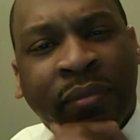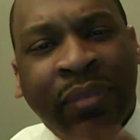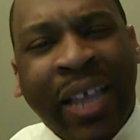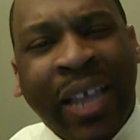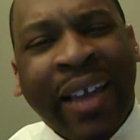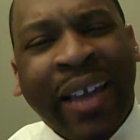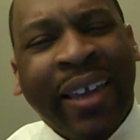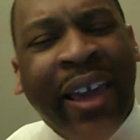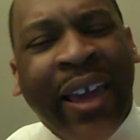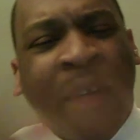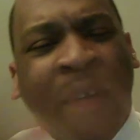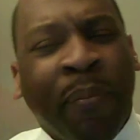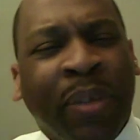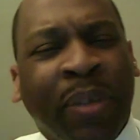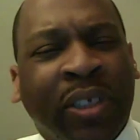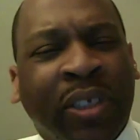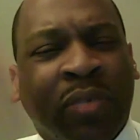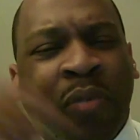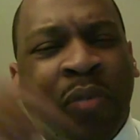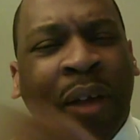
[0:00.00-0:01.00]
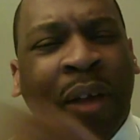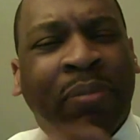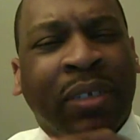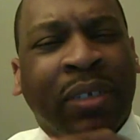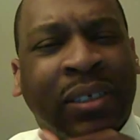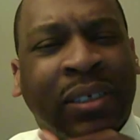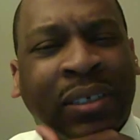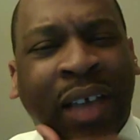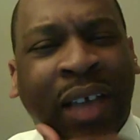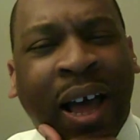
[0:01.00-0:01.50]
That can't be swept
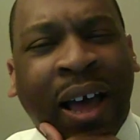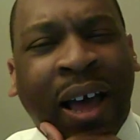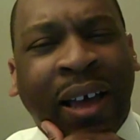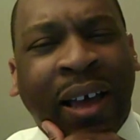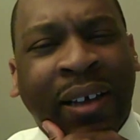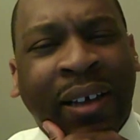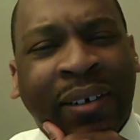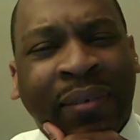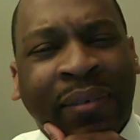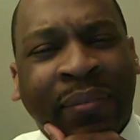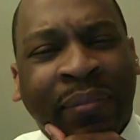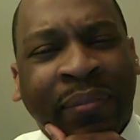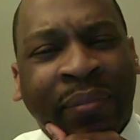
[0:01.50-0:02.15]
aside.